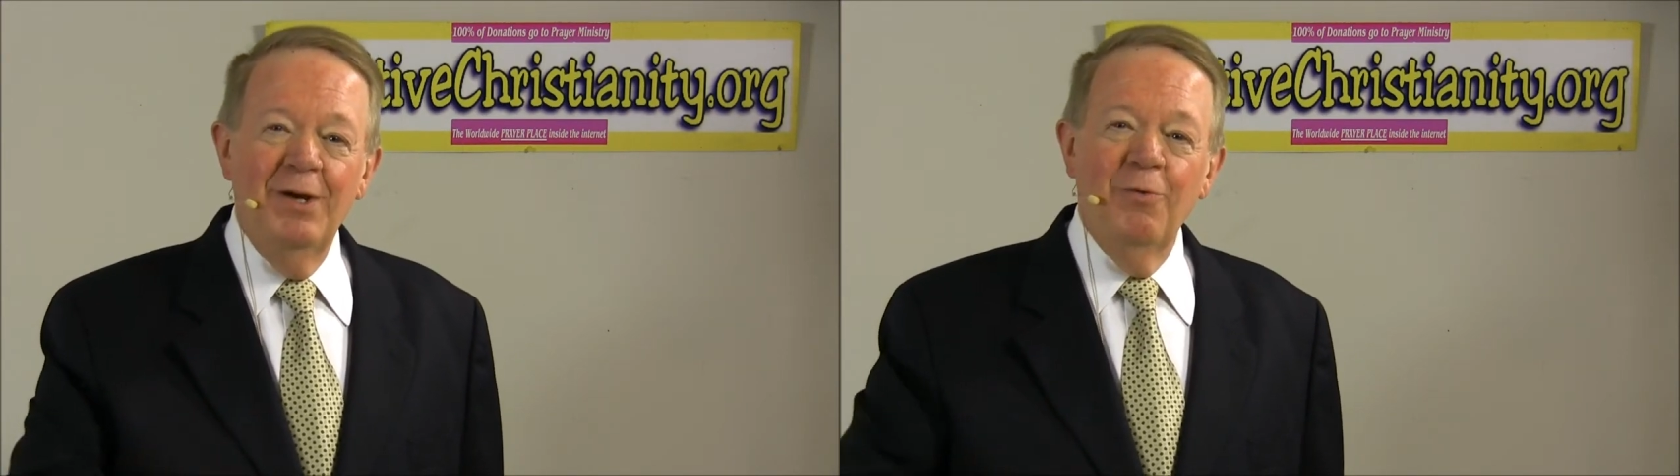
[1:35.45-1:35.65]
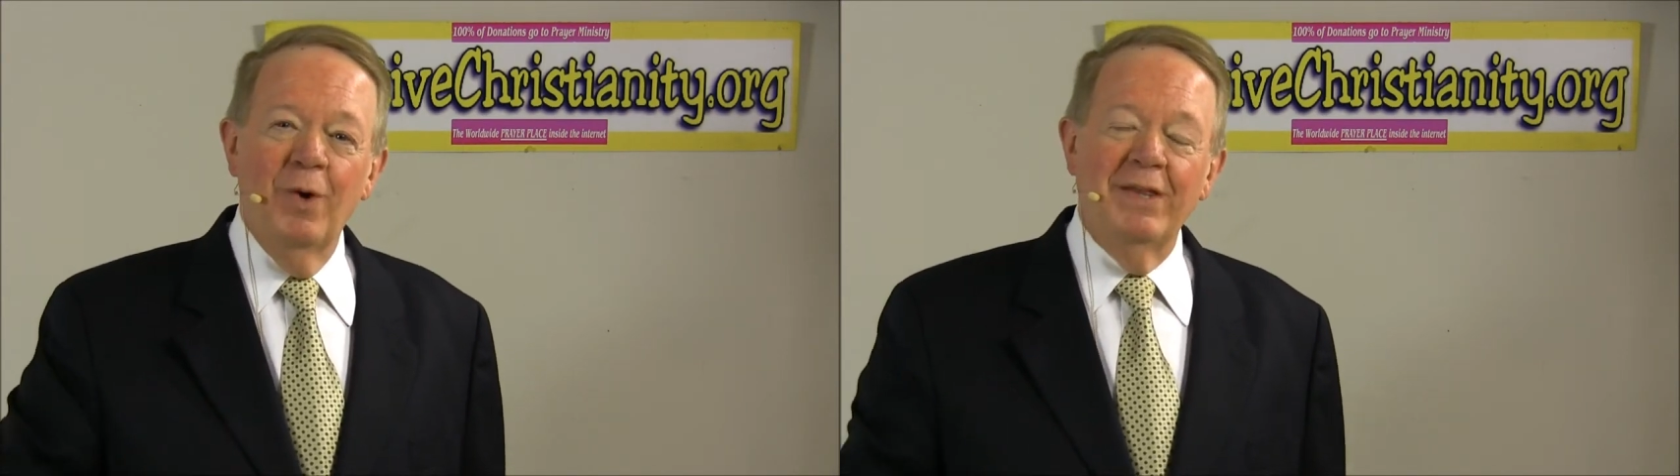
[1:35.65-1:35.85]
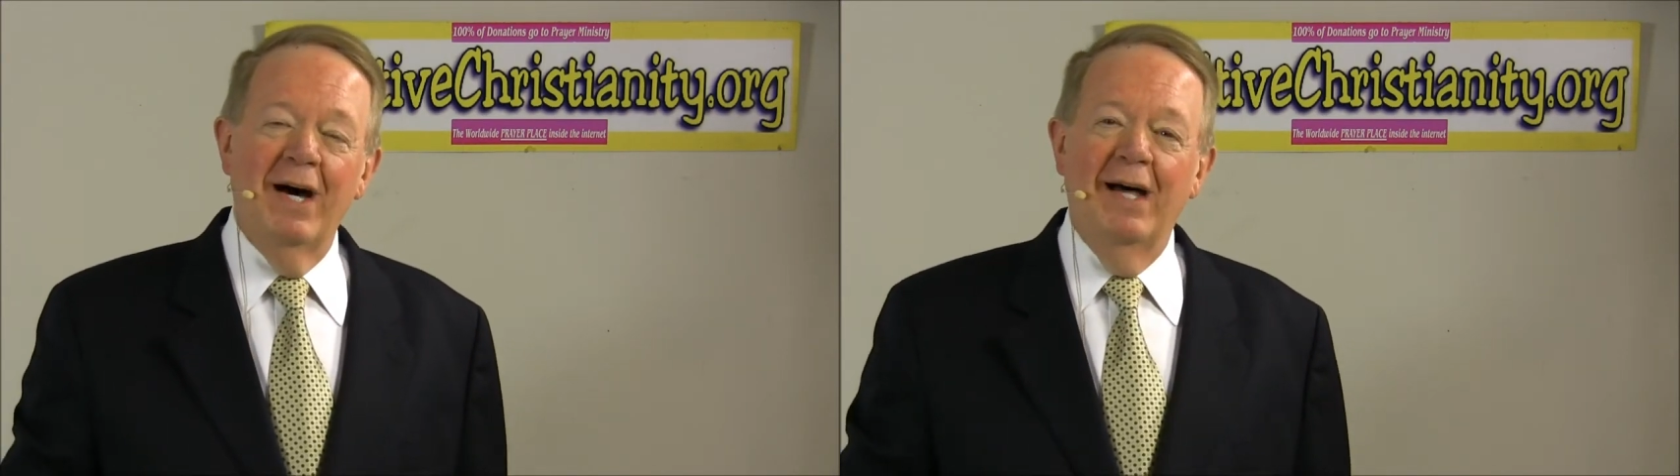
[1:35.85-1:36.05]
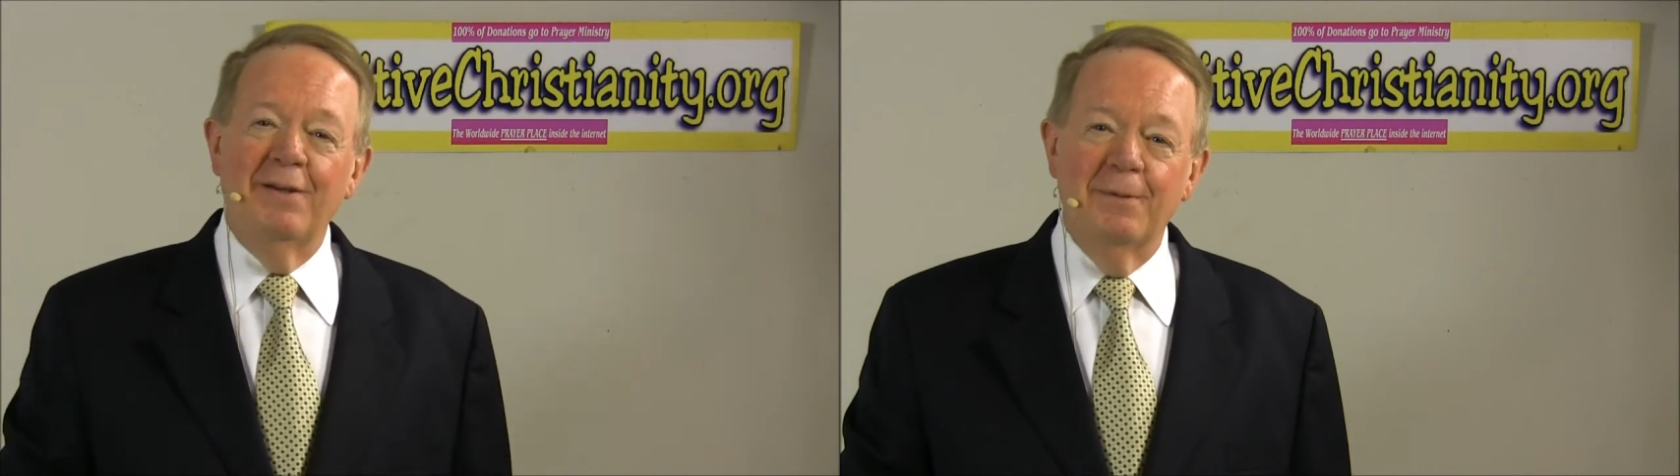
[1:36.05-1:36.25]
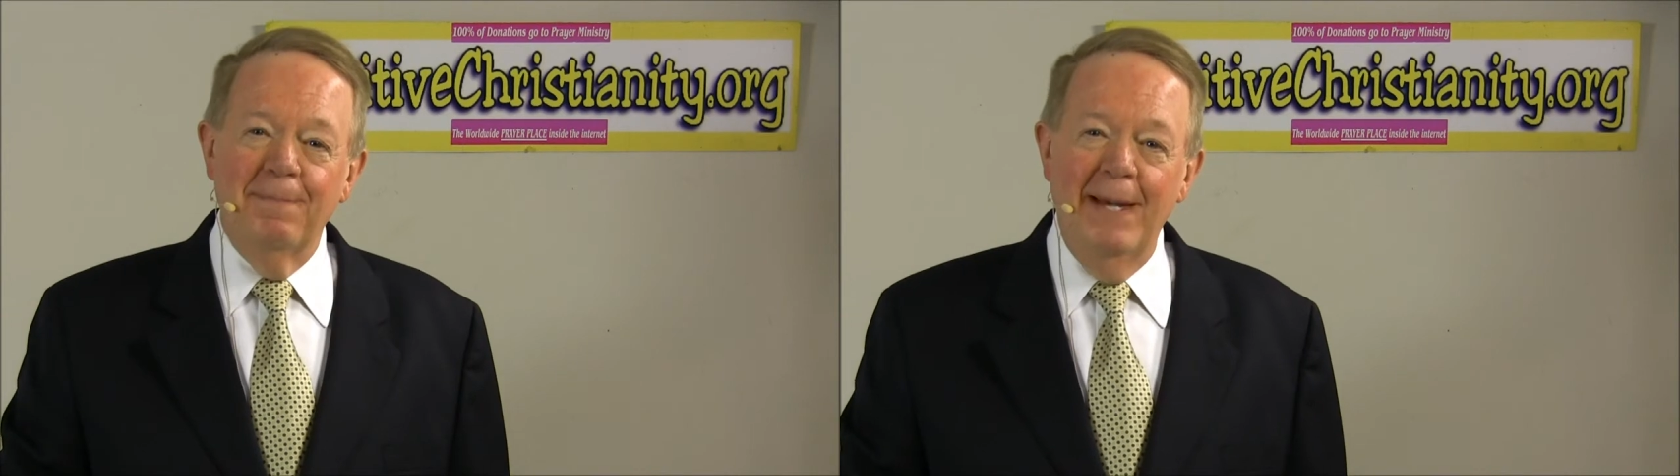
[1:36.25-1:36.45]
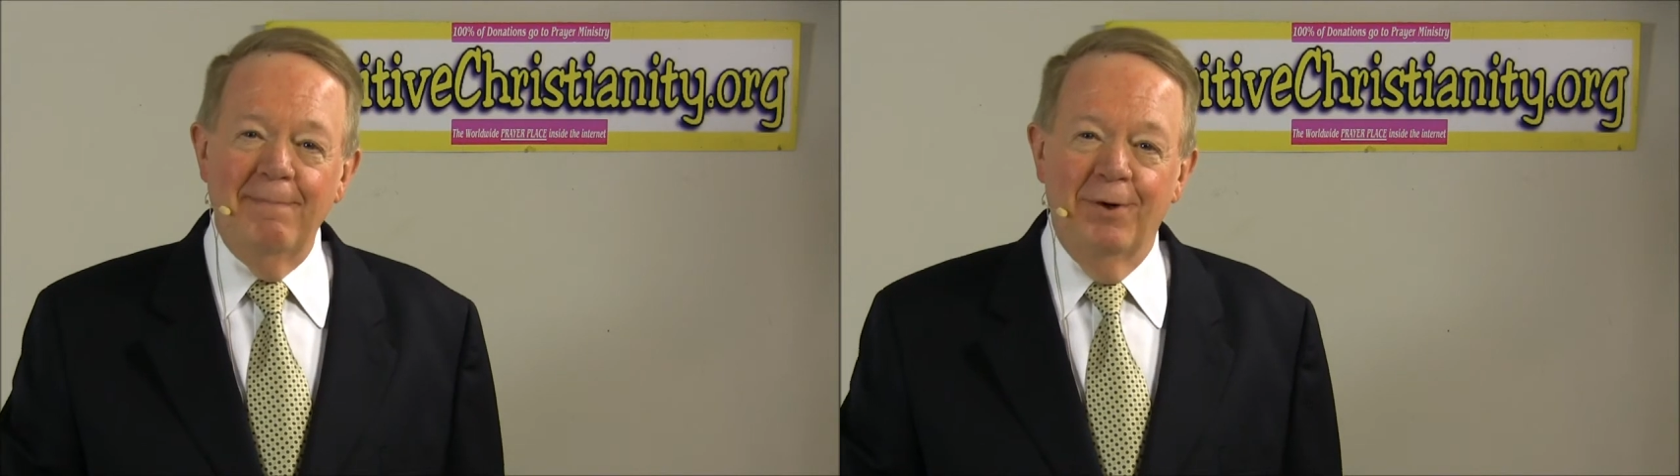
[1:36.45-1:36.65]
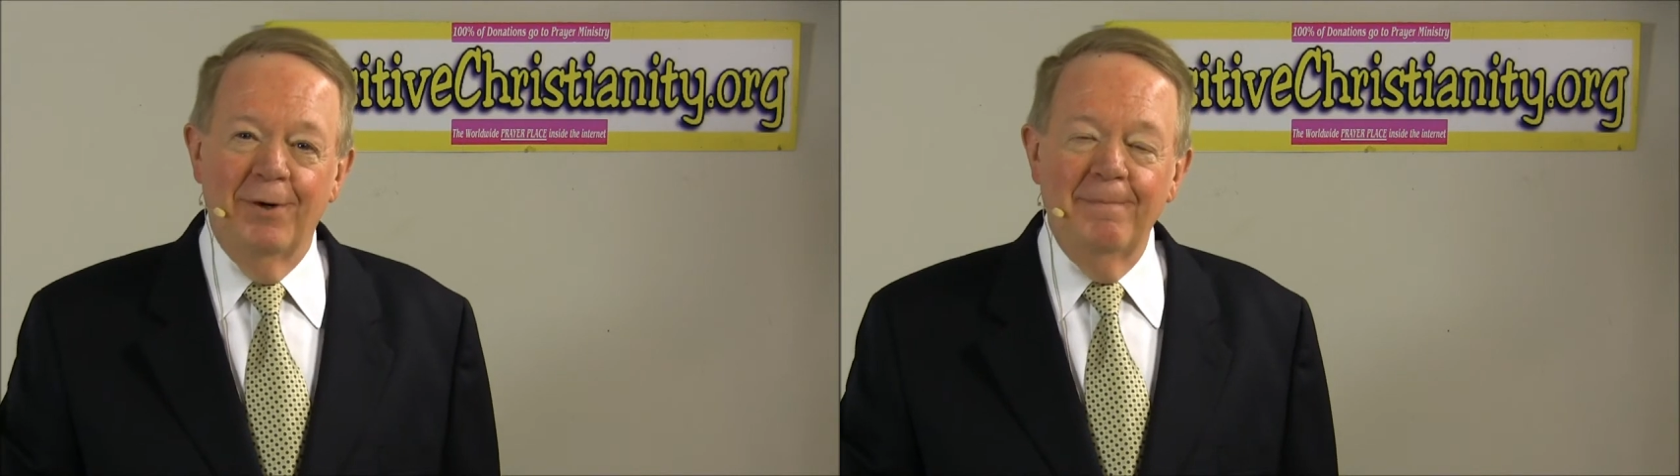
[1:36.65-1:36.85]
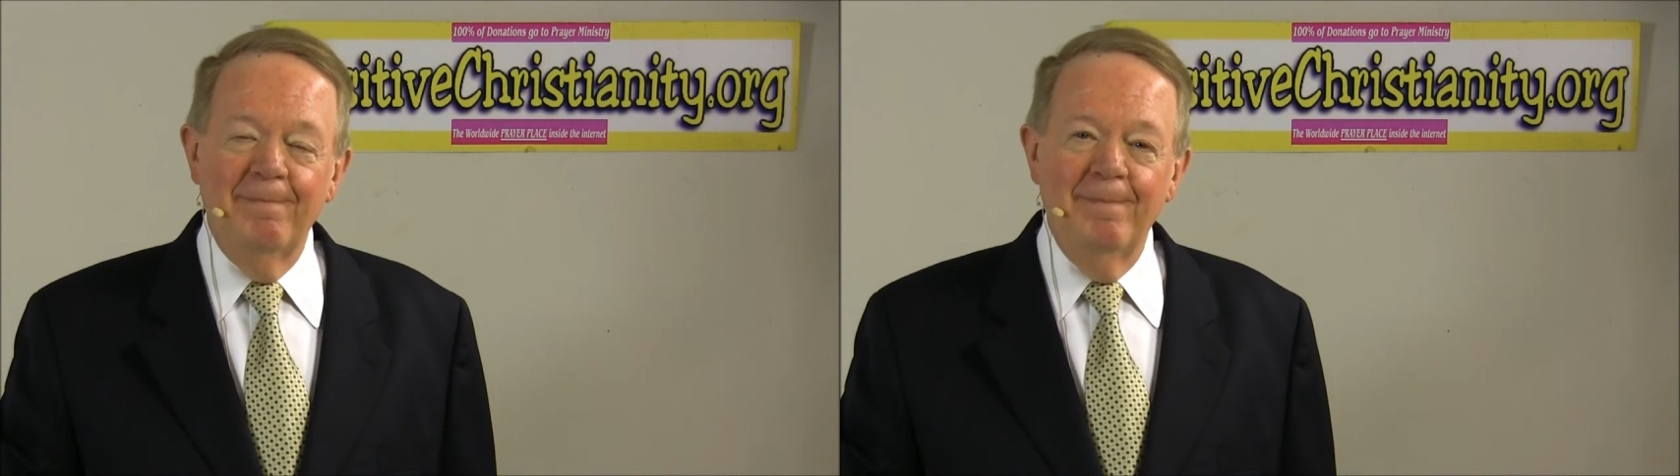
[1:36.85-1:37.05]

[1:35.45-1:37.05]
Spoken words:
with other people.